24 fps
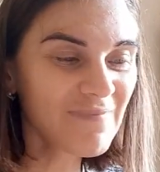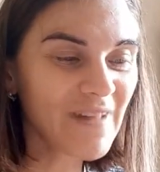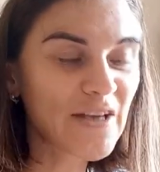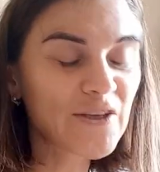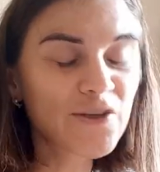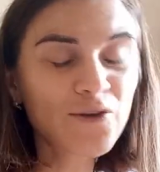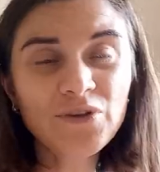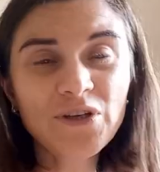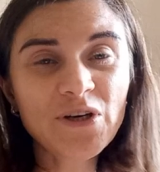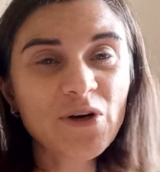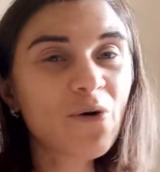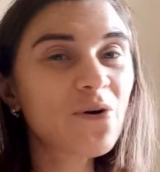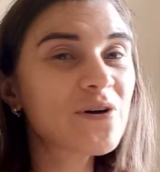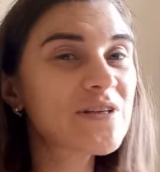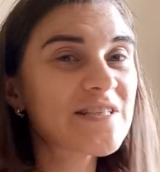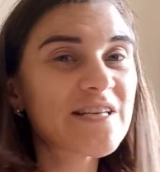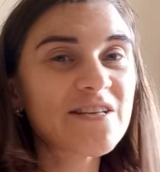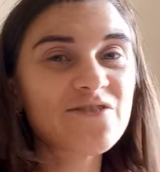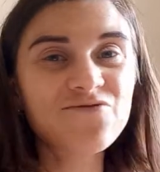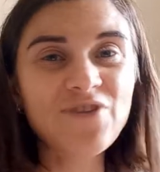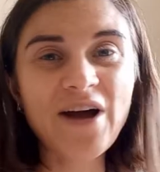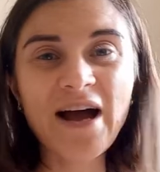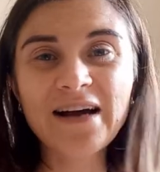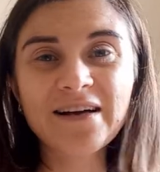unicorns
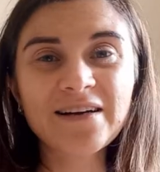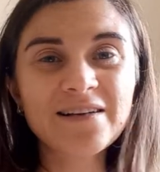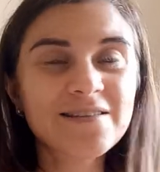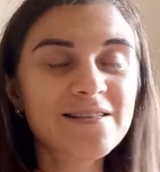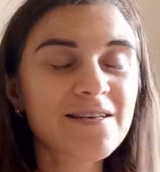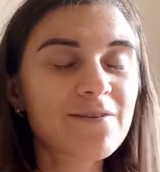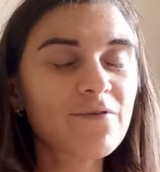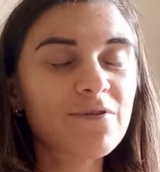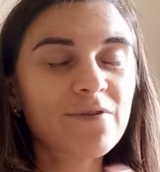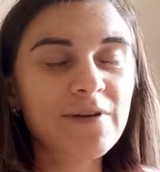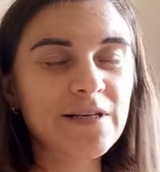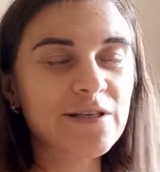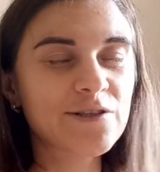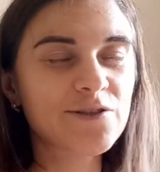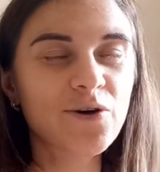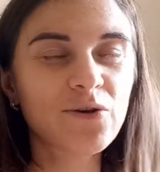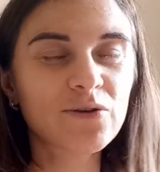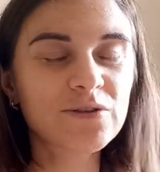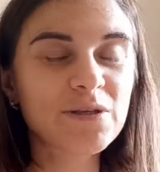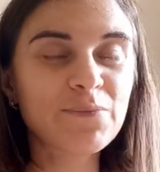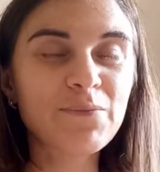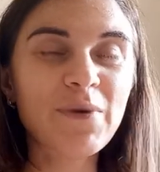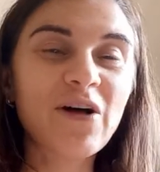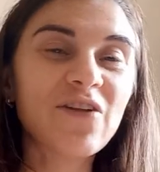and dragons, I've already
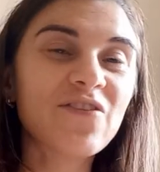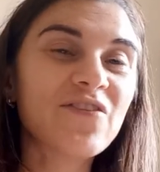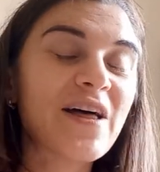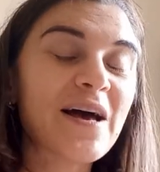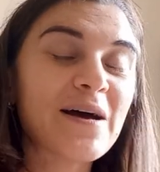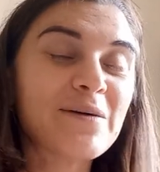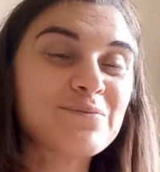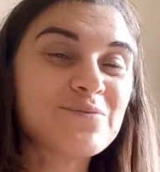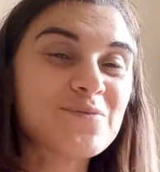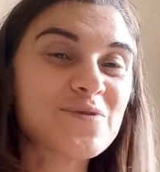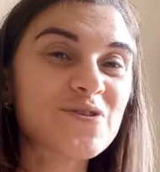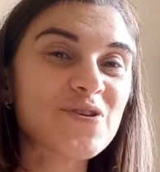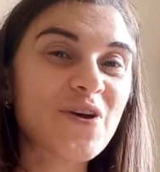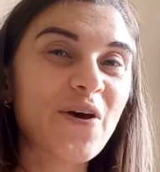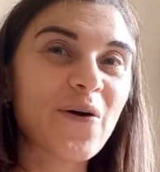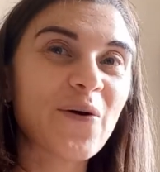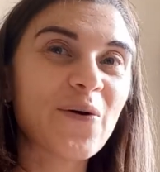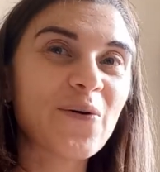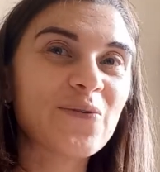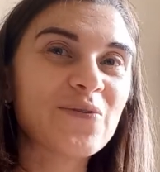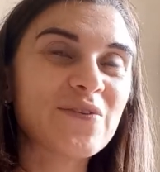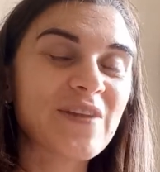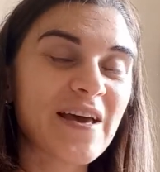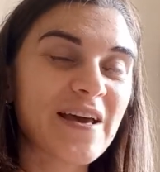talked about them,
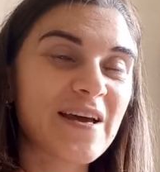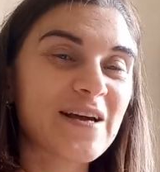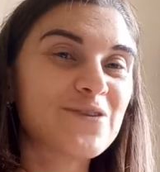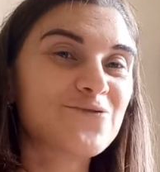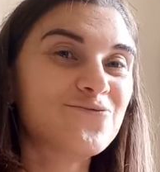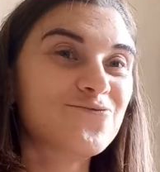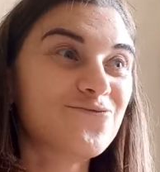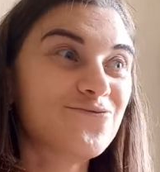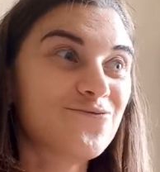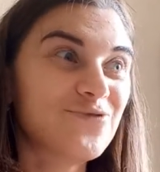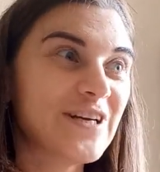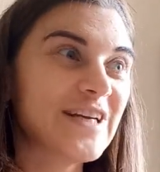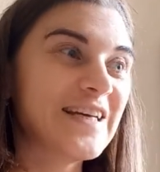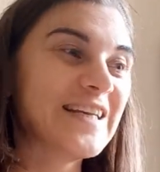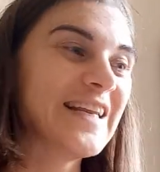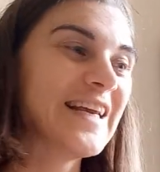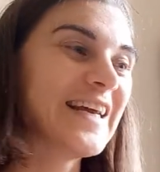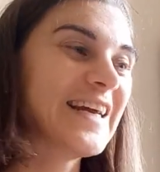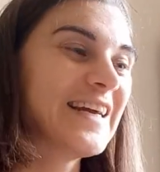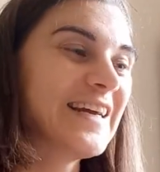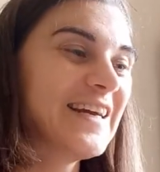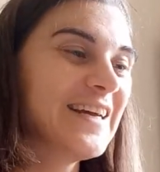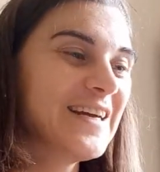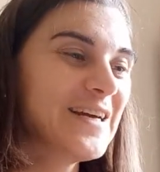so they are
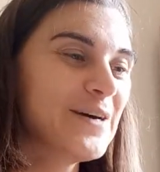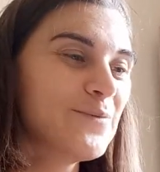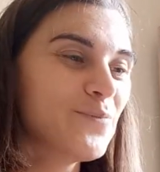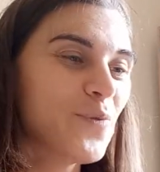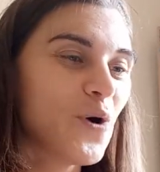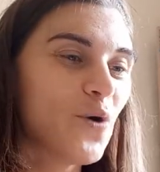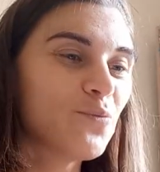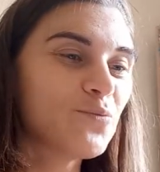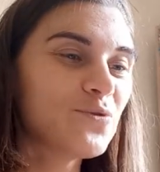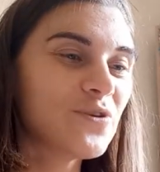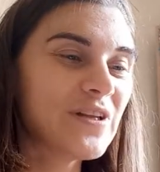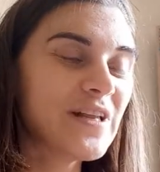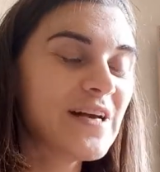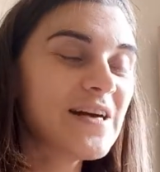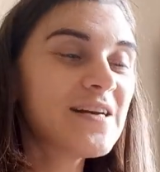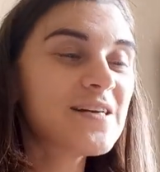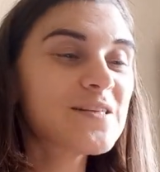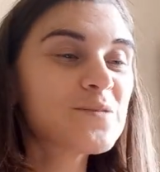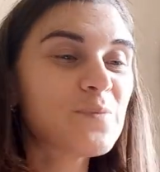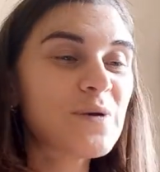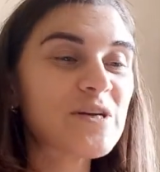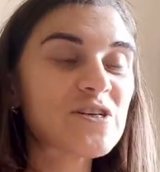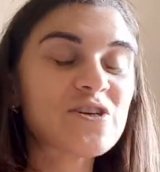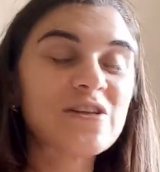really popular,
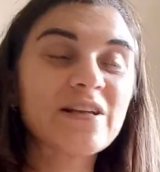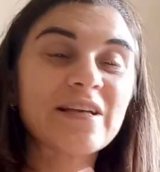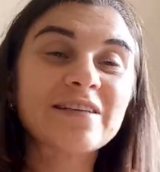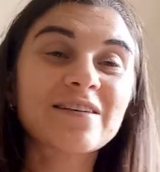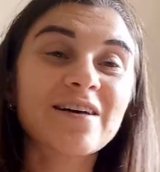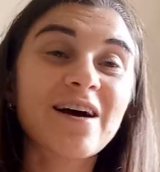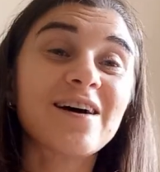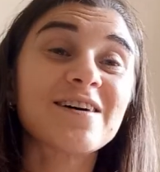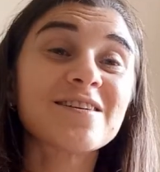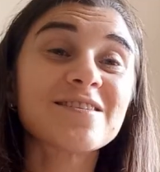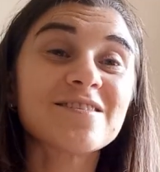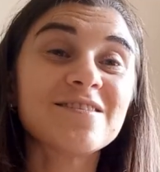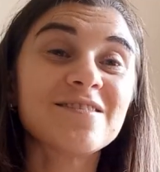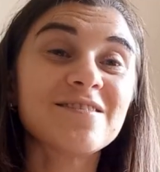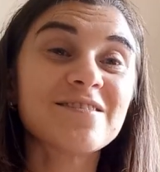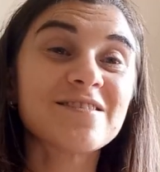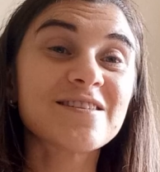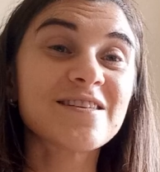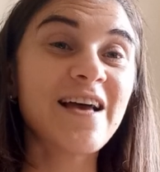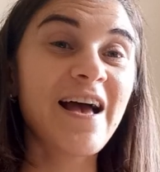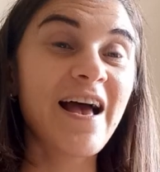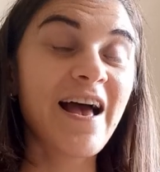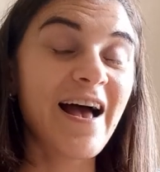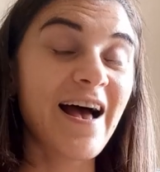especially in
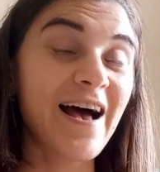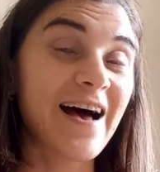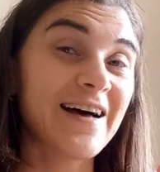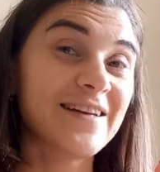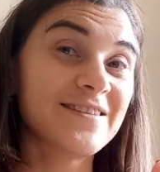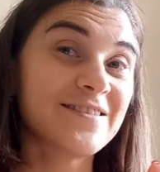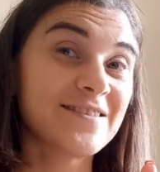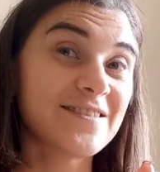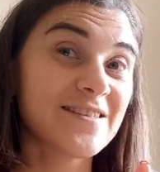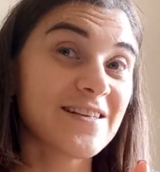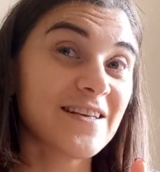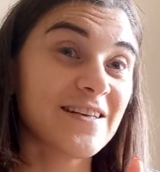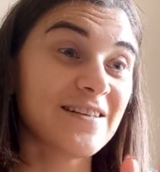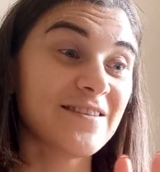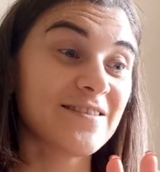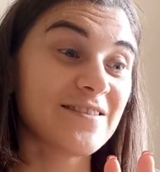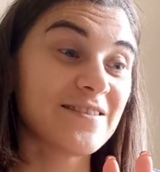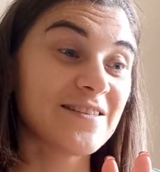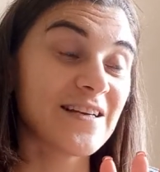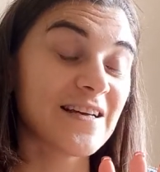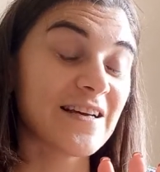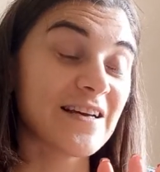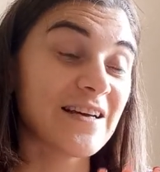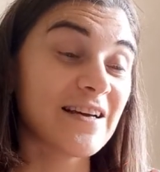castles and in
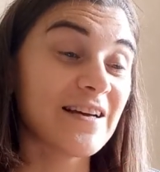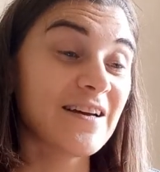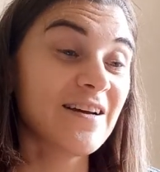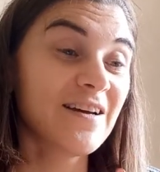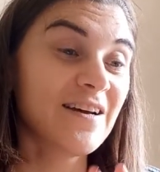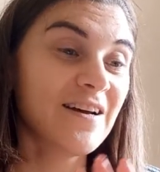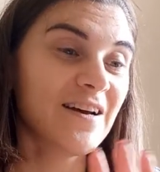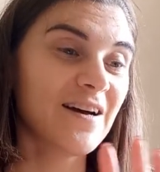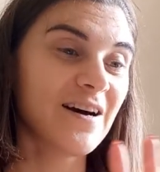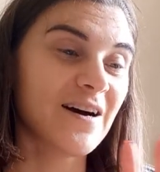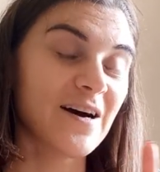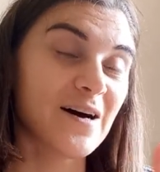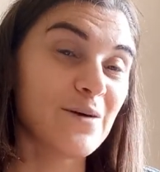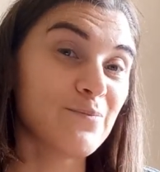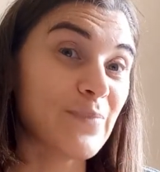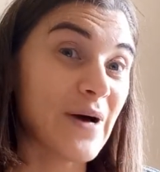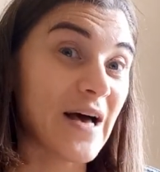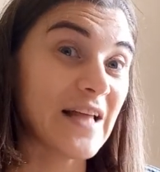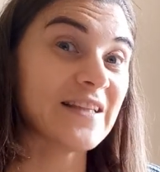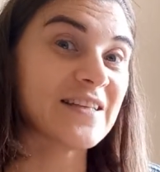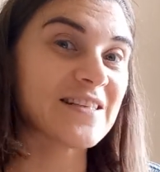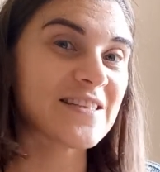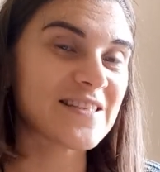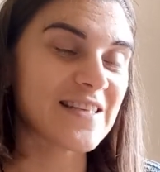the
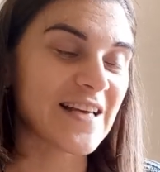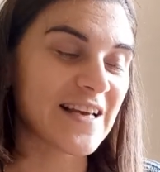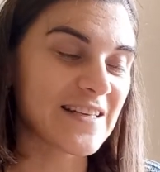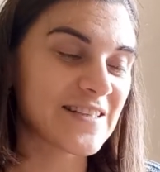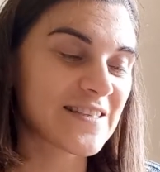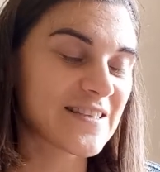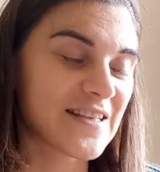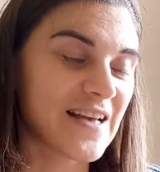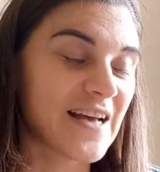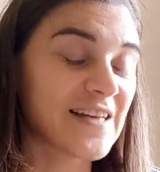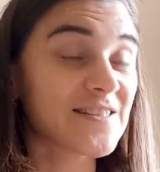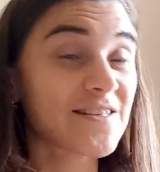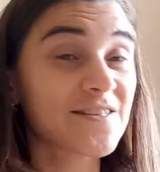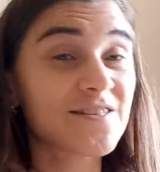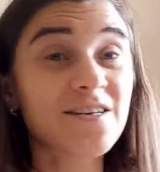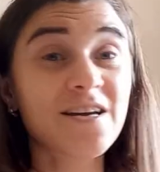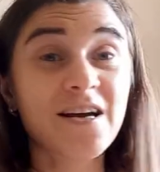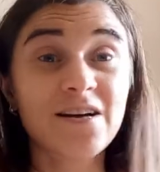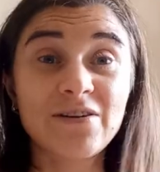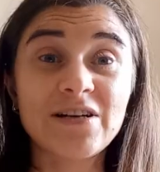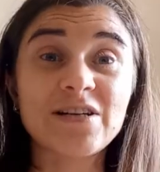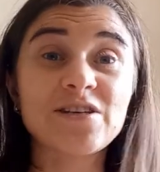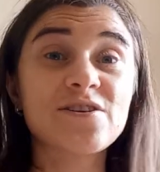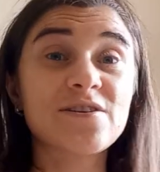palaces as a
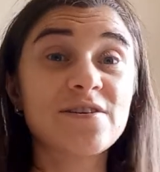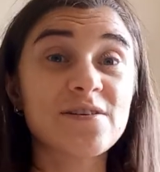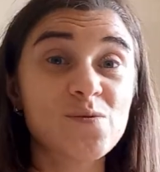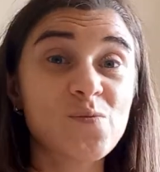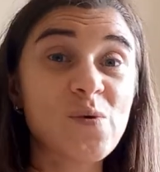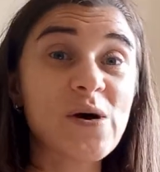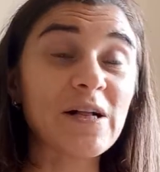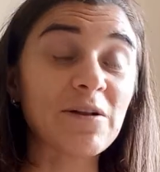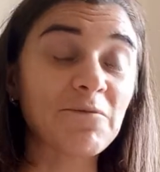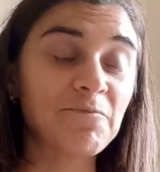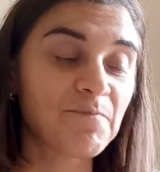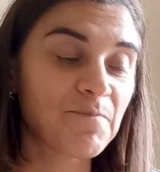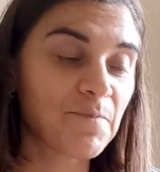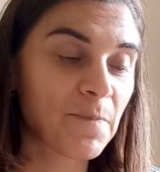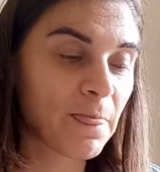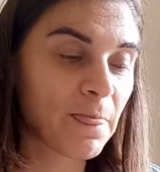decoration as well.